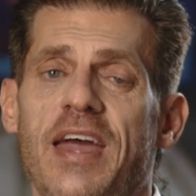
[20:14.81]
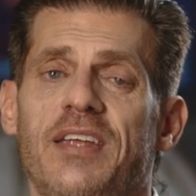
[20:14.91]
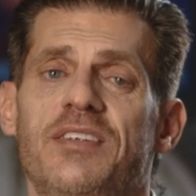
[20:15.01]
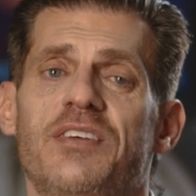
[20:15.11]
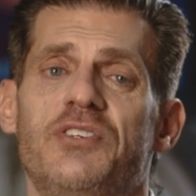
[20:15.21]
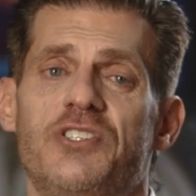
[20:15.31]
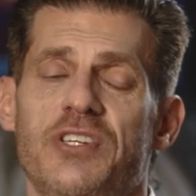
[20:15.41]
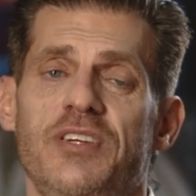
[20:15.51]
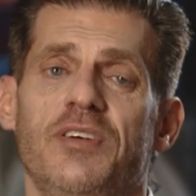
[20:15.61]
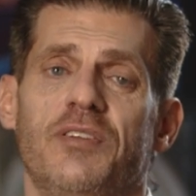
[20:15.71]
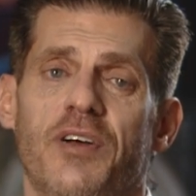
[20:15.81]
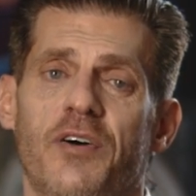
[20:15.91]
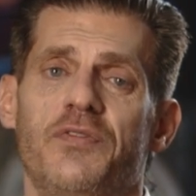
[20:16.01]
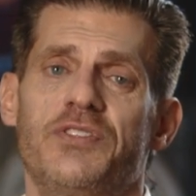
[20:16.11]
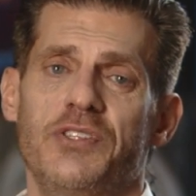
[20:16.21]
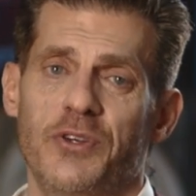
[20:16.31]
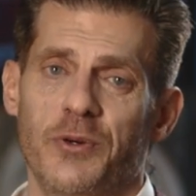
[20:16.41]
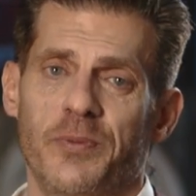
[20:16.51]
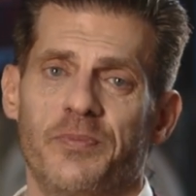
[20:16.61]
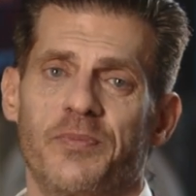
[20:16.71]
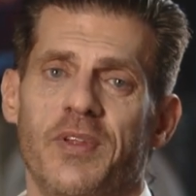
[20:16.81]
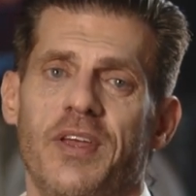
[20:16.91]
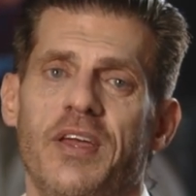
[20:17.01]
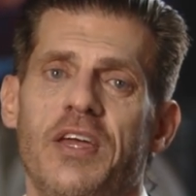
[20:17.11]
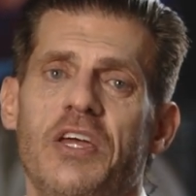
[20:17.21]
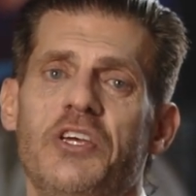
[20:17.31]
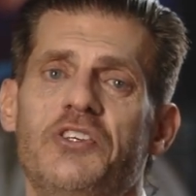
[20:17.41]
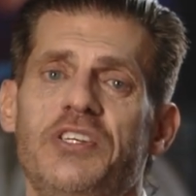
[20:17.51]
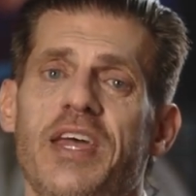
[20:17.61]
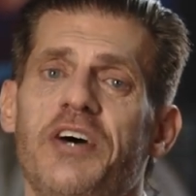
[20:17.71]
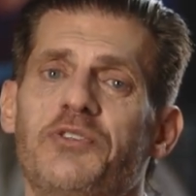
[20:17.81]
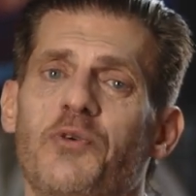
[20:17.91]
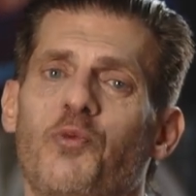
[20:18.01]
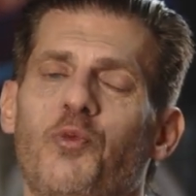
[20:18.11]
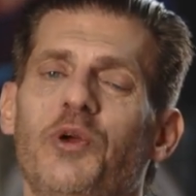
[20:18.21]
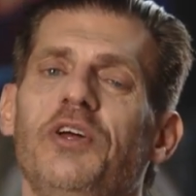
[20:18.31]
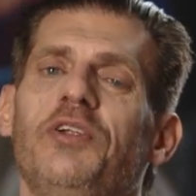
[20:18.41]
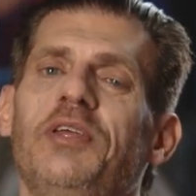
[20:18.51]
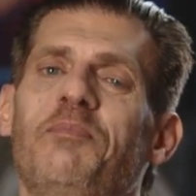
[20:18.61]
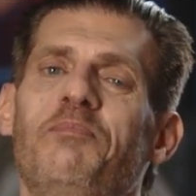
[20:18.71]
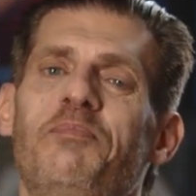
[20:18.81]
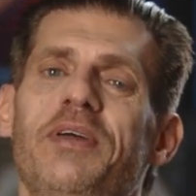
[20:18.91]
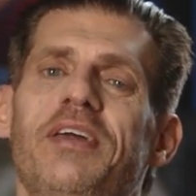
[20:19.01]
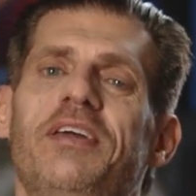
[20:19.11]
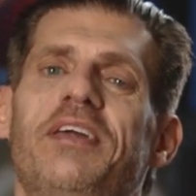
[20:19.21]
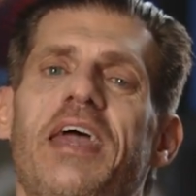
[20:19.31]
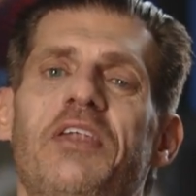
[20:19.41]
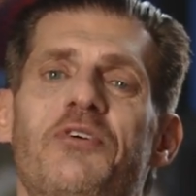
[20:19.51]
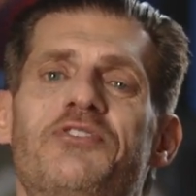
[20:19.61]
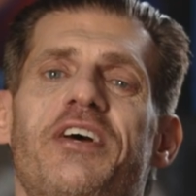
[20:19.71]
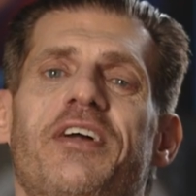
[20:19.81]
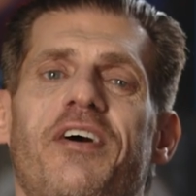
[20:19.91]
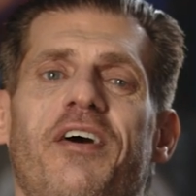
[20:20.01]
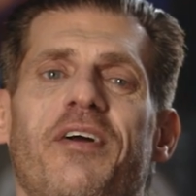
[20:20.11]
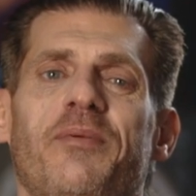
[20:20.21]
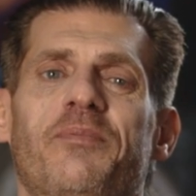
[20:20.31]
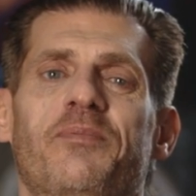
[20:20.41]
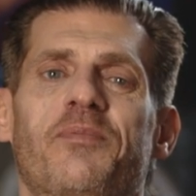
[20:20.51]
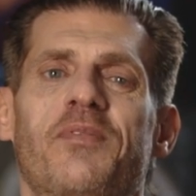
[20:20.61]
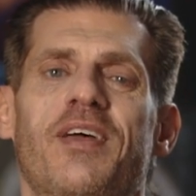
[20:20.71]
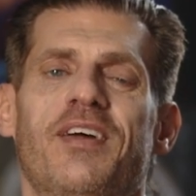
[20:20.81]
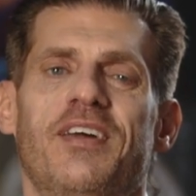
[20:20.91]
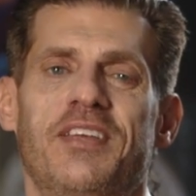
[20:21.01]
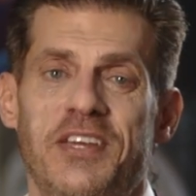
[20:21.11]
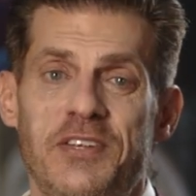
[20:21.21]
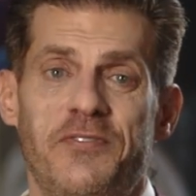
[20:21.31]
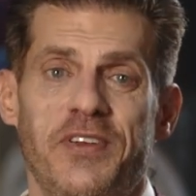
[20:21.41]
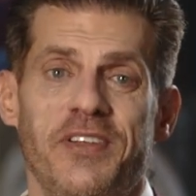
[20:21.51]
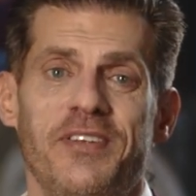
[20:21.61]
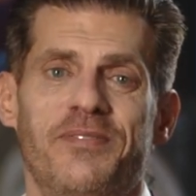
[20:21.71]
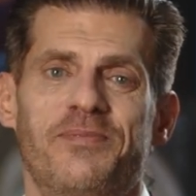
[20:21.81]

and she loves you. She has a really big, energetic heart. Can you feel it?